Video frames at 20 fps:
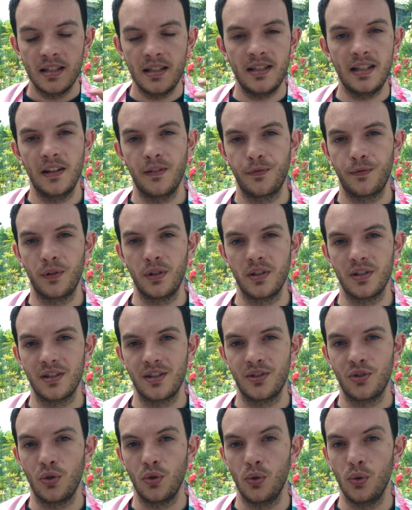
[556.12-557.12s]

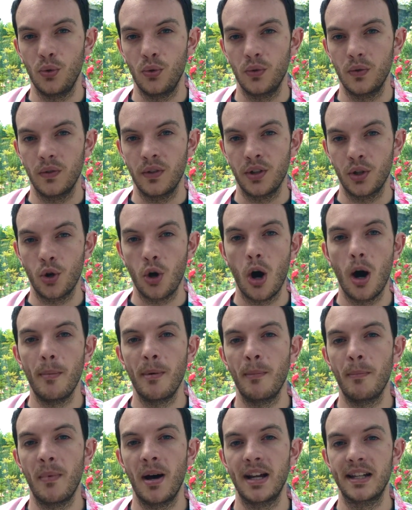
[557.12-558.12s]
different to the
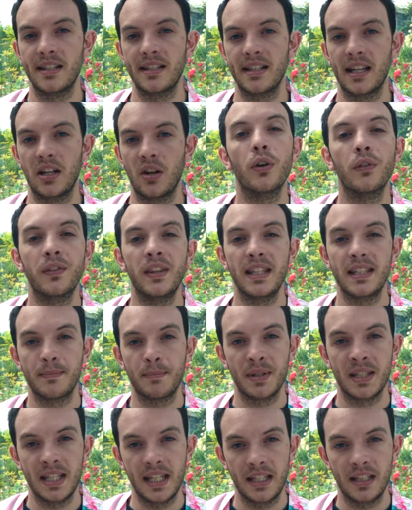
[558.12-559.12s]
common mindset of this
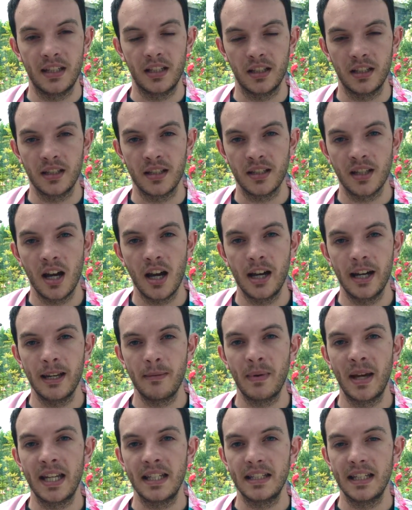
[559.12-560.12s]
particular
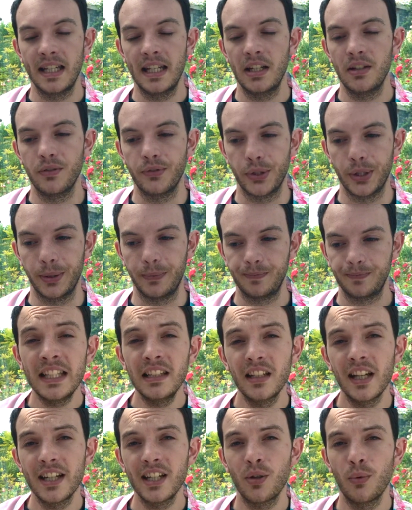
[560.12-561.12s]
time and era. And
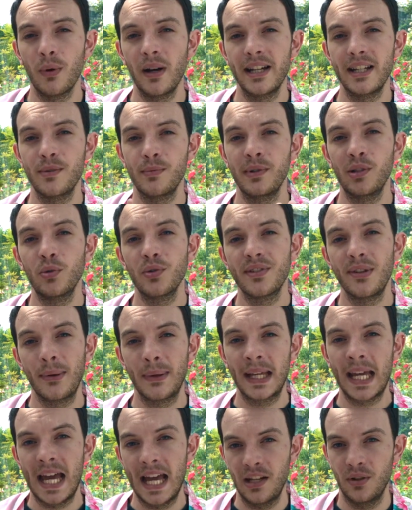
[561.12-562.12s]
likewise, we also
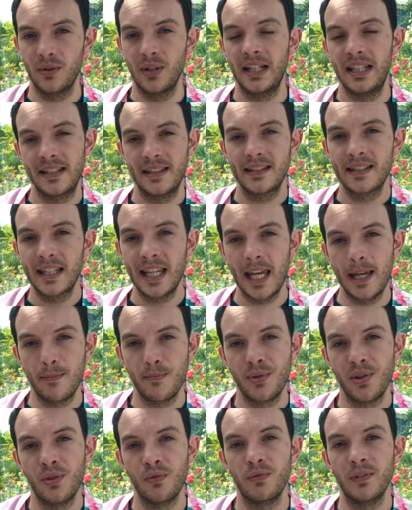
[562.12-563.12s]
cannot
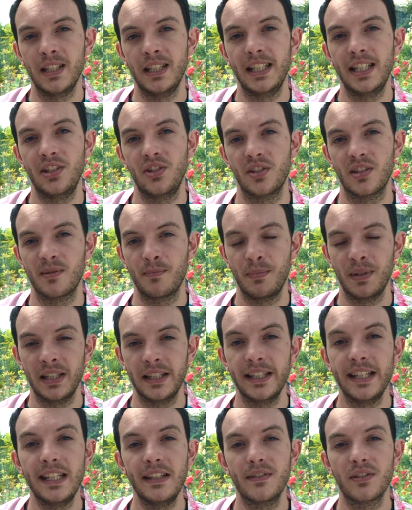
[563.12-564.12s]
escape the religious
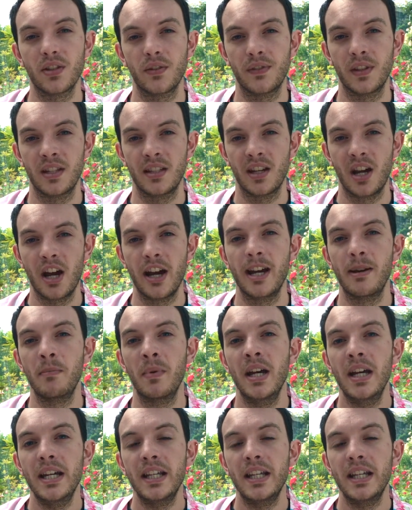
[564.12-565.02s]
beliefs of the time